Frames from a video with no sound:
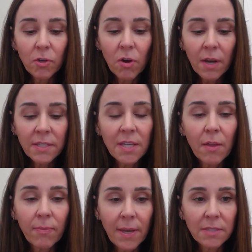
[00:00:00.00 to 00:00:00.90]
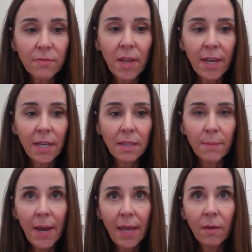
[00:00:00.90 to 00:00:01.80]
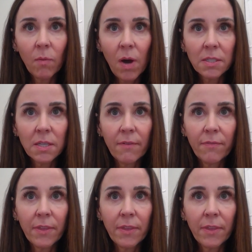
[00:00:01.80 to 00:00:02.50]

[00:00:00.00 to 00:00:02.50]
you're on a Southwest flight and the pilot walks out